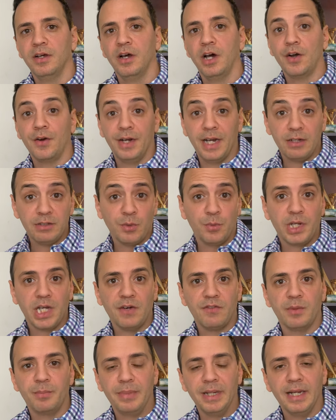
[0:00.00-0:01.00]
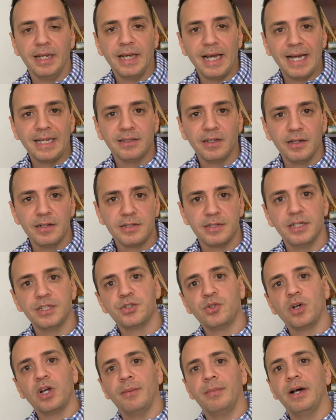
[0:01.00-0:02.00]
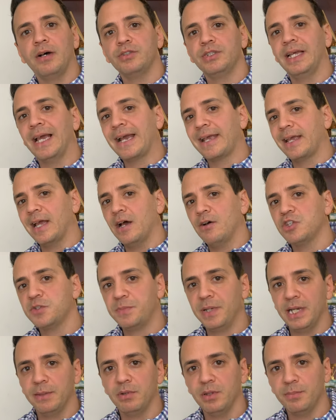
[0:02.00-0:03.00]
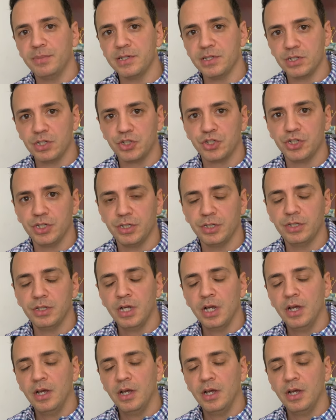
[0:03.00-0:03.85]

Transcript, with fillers: All right, now that we cover billing analyst, let's talk about the accounts payable position.